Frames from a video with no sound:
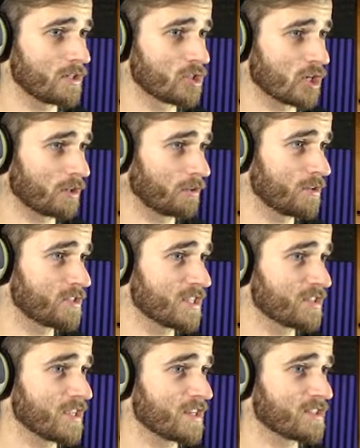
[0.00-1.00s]
and jungle. You
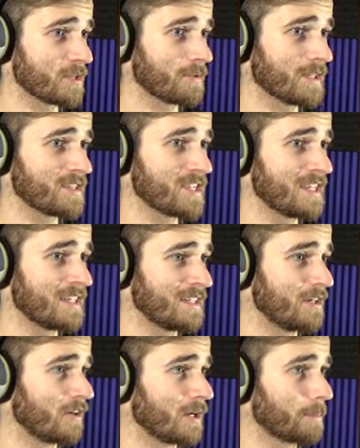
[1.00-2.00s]
sense like something is hidden
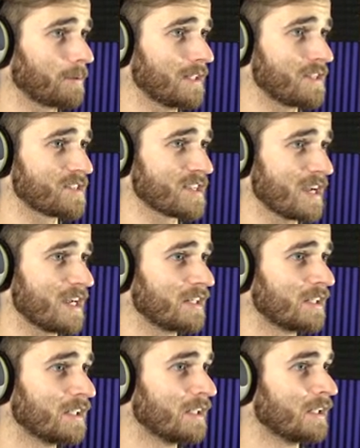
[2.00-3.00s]
here in plain sight.
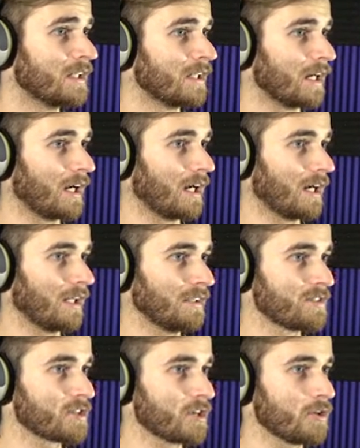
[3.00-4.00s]
Uh,
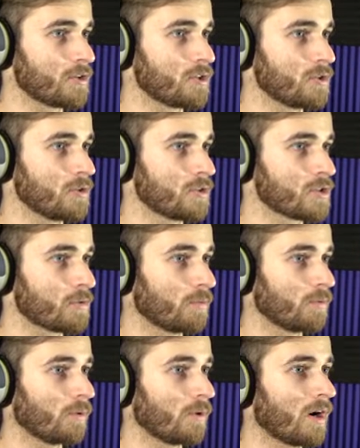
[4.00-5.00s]
let's go to the
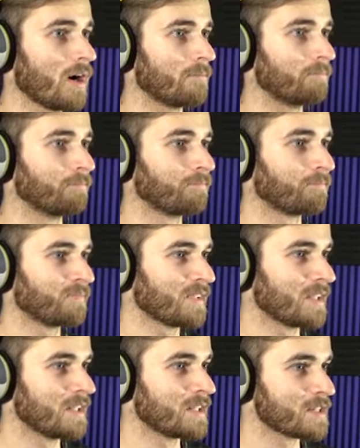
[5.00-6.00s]
swamp.
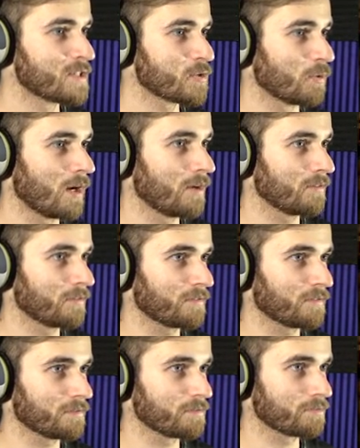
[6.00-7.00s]
Swamp.
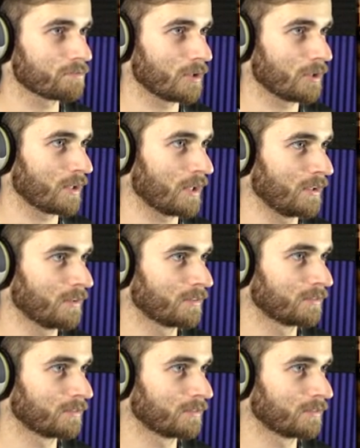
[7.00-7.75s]
Okay.